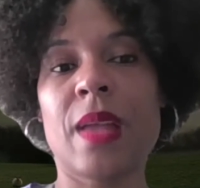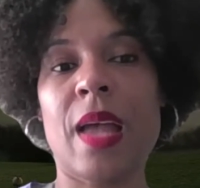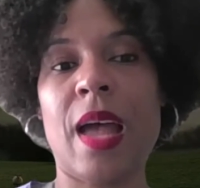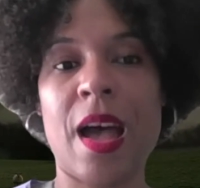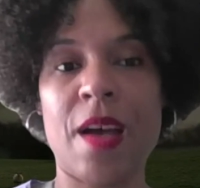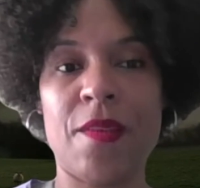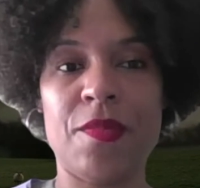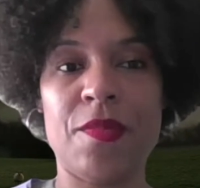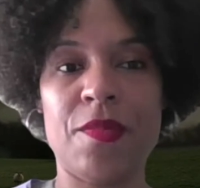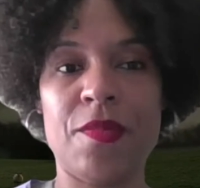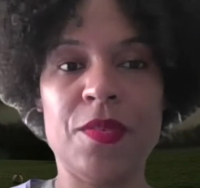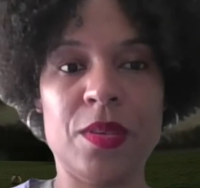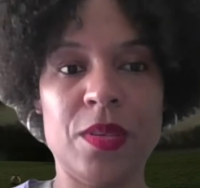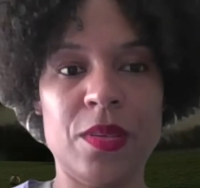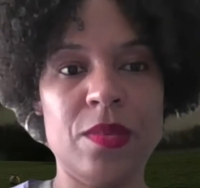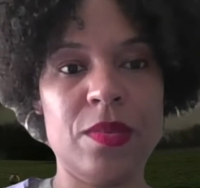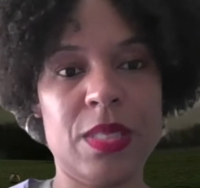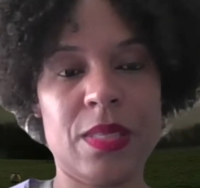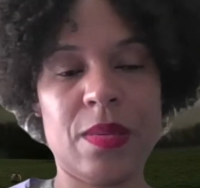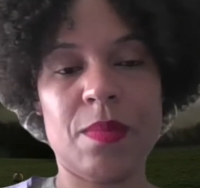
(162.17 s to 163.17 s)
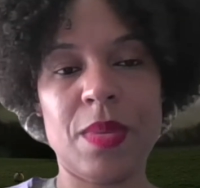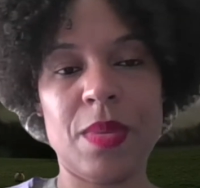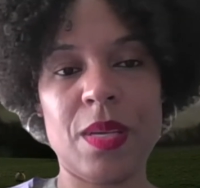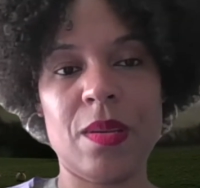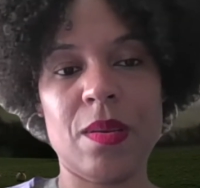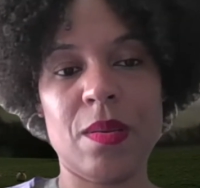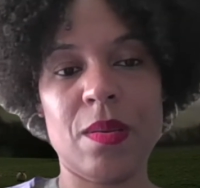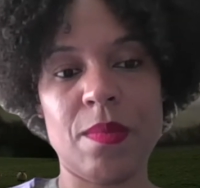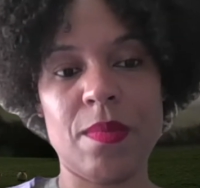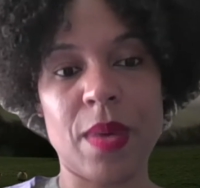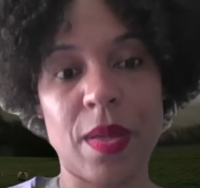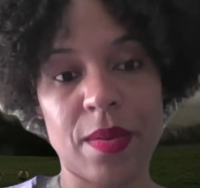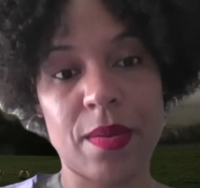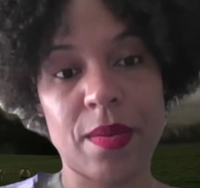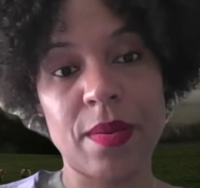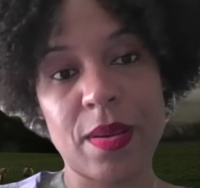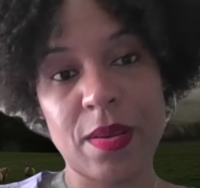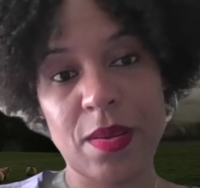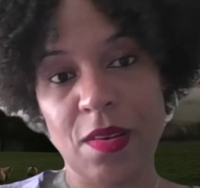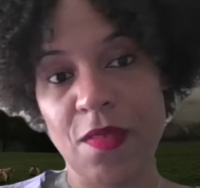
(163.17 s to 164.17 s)
after you submit your mother
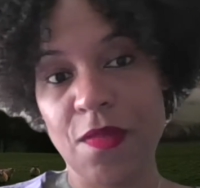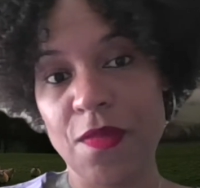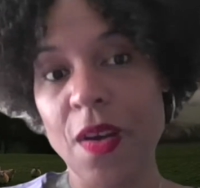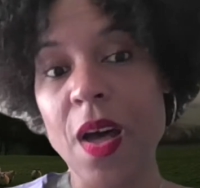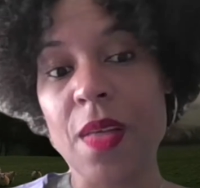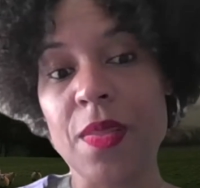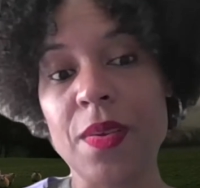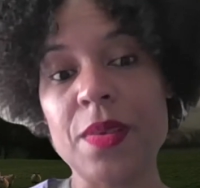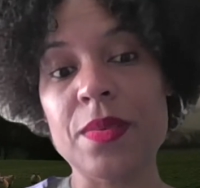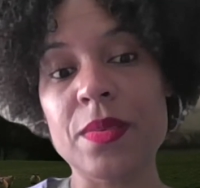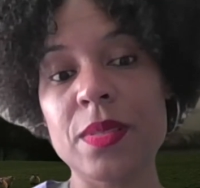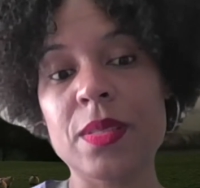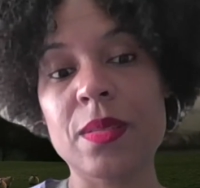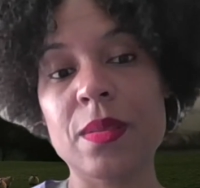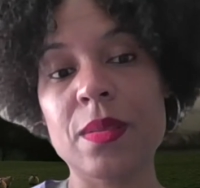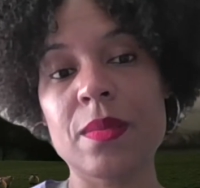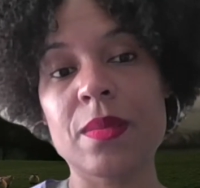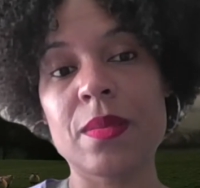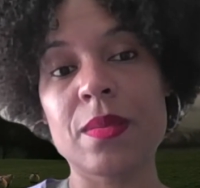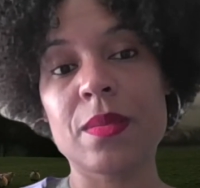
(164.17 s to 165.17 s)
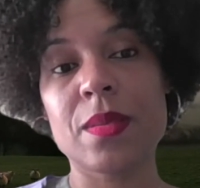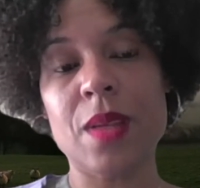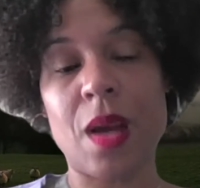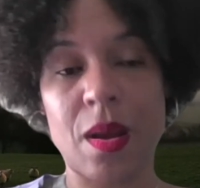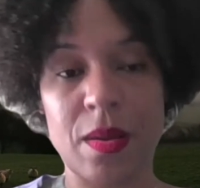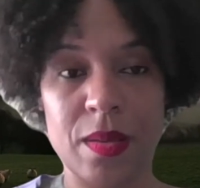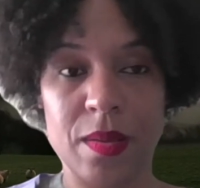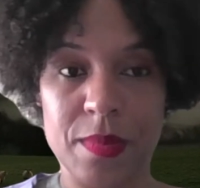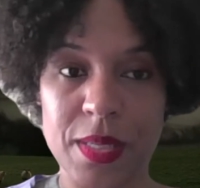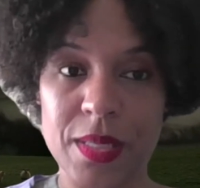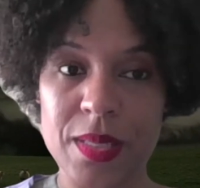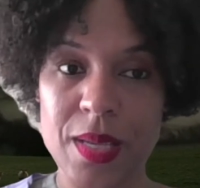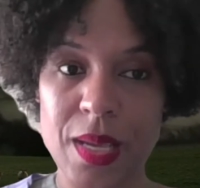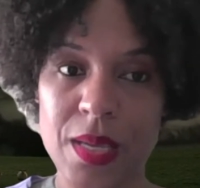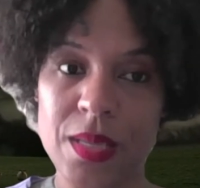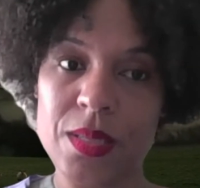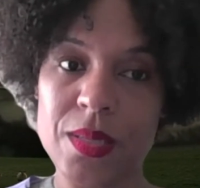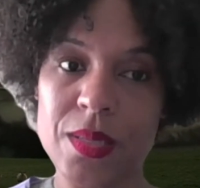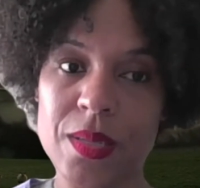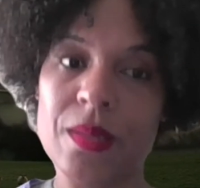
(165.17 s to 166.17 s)
and your father's
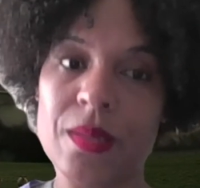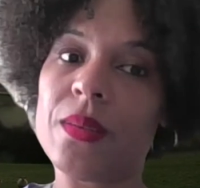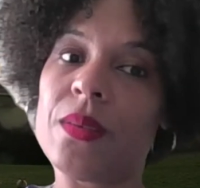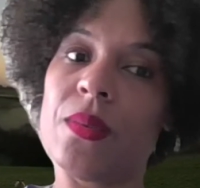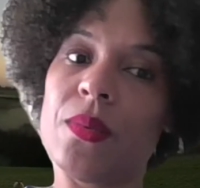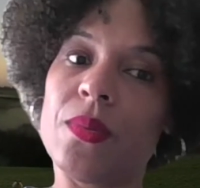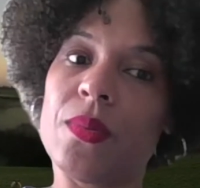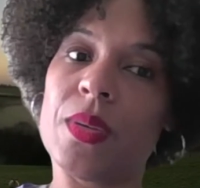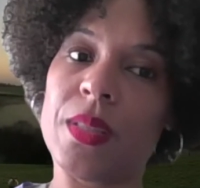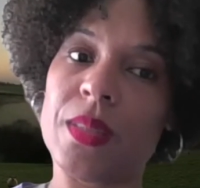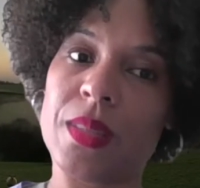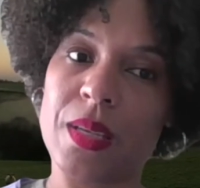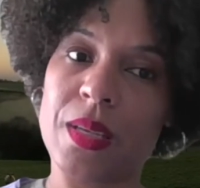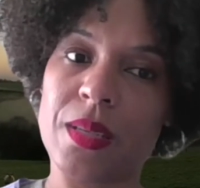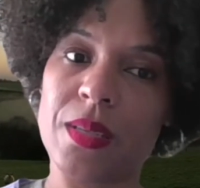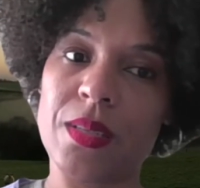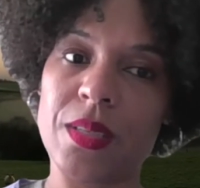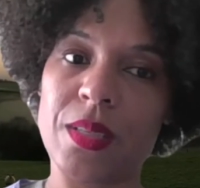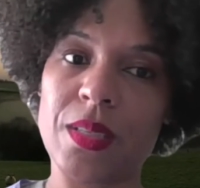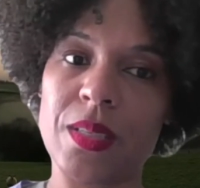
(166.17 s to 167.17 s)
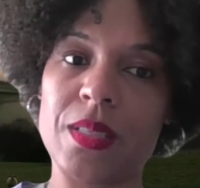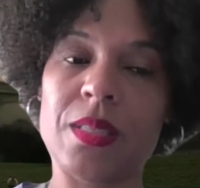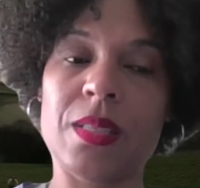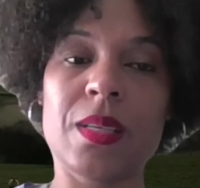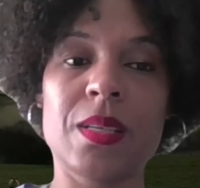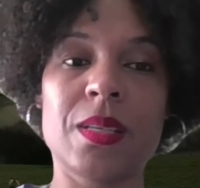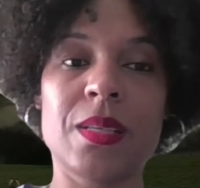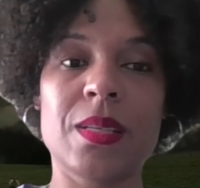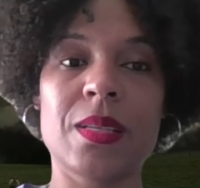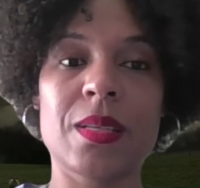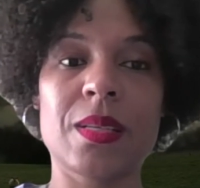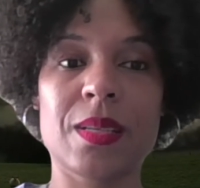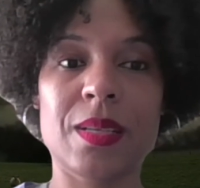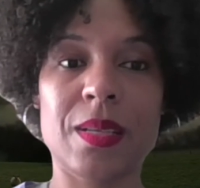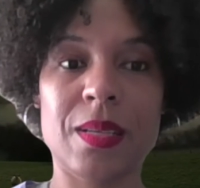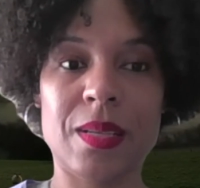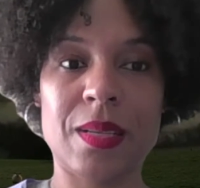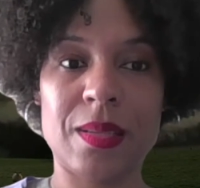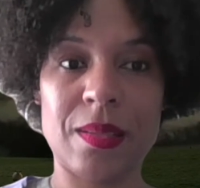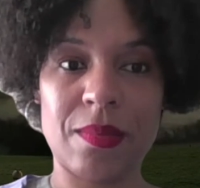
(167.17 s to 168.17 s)
documentation, you would then just
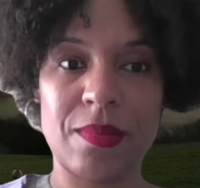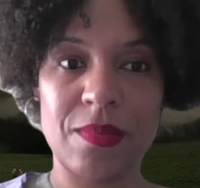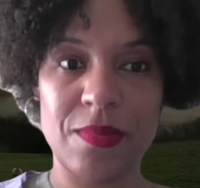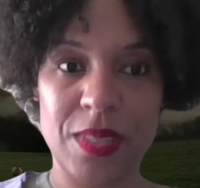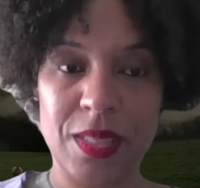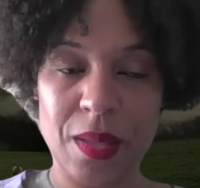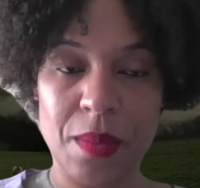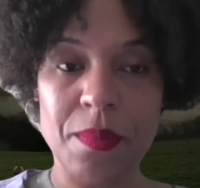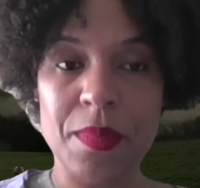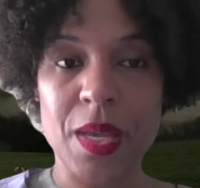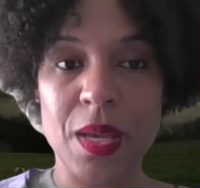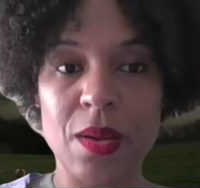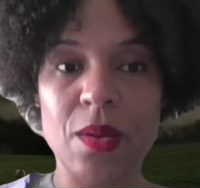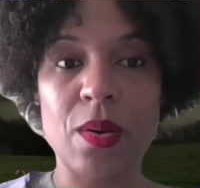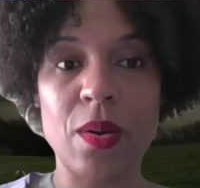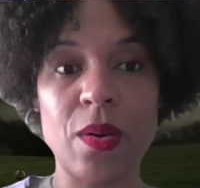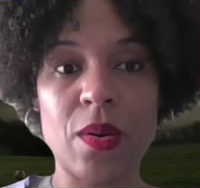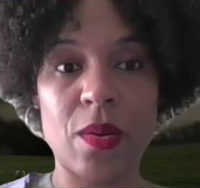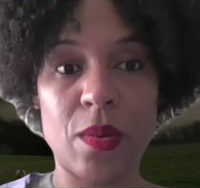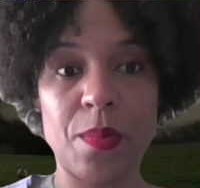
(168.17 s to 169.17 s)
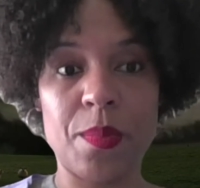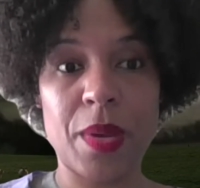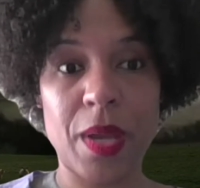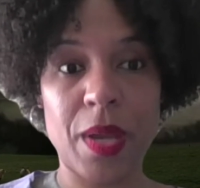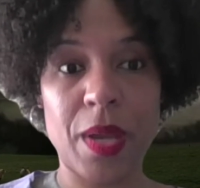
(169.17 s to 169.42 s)
submit her